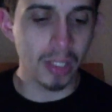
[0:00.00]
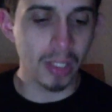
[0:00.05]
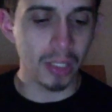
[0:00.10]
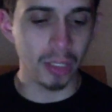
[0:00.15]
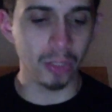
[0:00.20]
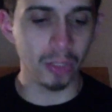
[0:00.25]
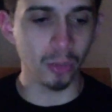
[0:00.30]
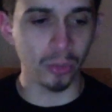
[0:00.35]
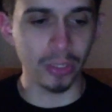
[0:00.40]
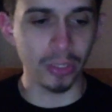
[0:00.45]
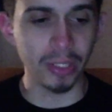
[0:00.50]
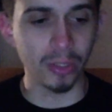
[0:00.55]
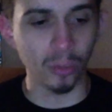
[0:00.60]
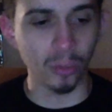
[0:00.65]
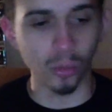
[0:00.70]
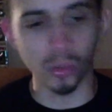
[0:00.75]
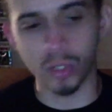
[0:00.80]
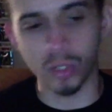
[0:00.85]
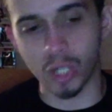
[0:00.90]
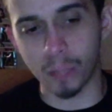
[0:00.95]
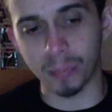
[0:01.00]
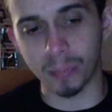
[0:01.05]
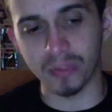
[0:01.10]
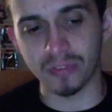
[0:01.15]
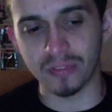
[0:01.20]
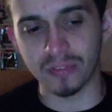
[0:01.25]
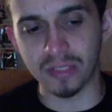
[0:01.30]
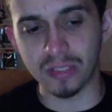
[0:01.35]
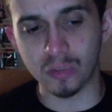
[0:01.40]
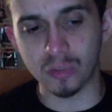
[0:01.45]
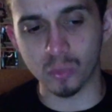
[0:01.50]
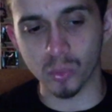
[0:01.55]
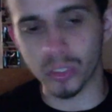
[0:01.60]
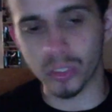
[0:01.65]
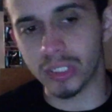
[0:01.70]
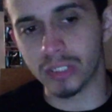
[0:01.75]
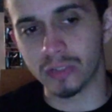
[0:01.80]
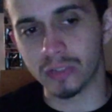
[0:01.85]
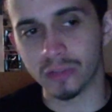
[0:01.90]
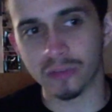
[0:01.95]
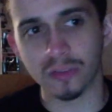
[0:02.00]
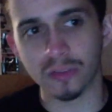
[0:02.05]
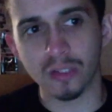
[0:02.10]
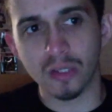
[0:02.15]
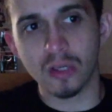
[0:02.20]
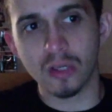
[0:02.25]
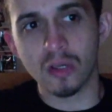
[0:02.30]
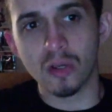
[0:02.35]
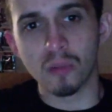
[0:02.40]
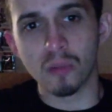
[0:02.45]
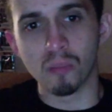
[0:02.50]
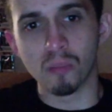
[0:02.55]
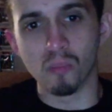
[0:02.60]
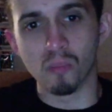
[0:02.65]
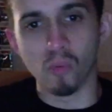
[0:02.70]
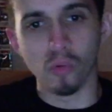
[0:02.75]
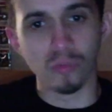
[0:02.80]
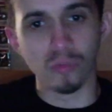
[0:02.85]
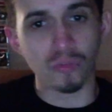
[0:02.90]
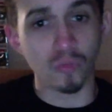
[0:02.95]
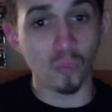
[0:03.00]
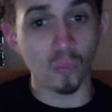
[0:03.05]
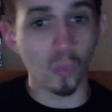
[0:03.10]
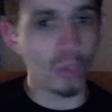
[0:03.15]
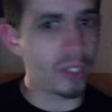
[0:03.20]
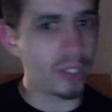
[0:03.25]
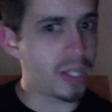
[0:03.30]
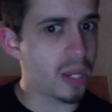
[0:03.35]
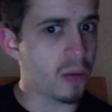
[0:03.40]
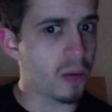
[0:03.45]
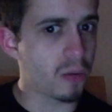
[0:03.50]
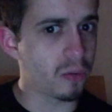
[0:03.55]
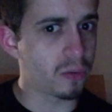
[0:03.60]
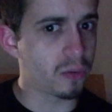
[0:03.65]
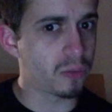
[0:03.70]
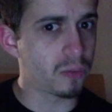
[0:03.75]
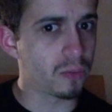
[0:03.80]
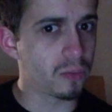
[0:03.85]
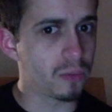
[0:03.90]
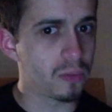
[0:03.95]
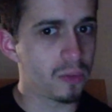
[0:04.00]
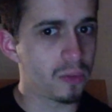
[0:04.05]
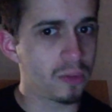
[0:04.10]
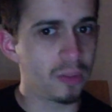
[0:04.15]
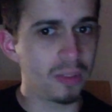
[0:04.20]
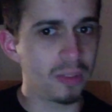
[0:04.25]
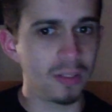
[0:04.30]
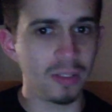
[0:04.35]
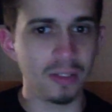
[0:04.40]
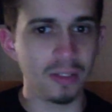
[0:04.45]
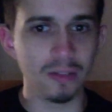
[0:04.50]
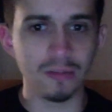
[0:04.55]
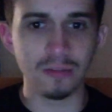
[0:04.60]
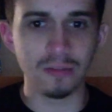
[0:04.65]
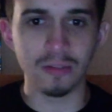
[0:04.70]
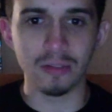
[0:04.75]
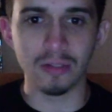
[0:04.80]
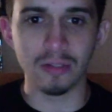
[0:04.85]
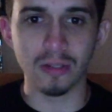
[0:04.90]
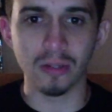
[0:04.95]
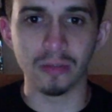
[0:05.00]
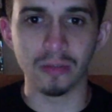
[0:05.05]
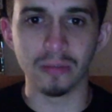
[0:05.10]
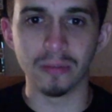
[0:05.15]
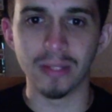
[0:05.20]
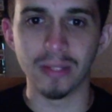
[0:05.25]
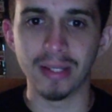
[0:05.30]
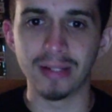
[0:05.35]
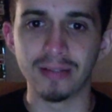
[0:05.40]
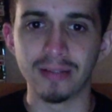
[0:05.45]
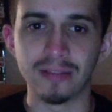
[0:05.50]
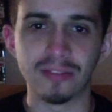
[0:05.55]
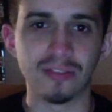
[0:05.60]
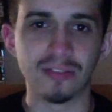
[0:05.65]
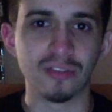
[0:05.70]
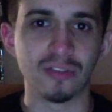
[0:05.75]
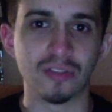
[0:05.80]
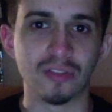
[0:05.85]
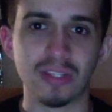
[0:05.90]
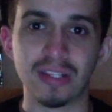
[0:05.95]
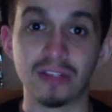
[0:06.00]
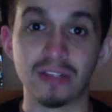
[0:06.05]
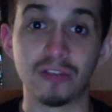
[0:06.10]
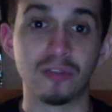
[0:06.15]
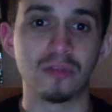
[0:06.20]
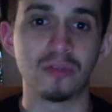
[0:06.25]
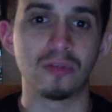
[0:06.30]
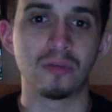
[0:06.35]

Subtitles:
Literally, there are a couple of scenes where he just morphs from one character into the other, and it's